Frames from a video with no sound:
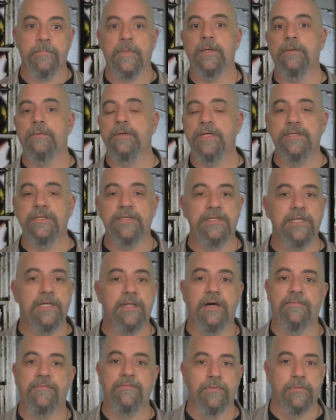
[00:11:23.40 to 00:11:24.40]
Can
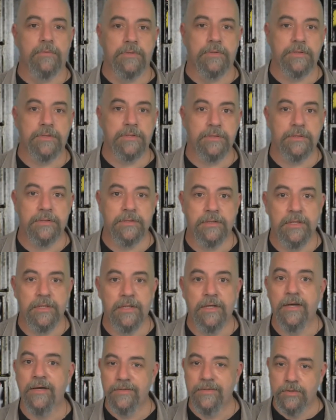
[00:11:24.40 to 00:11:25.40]
still have rules,
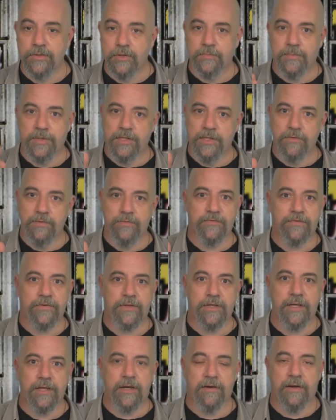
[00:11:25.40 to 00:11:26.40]
just be
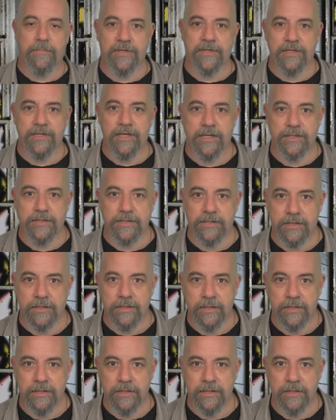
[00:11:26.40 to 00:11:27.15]
neutral in their application.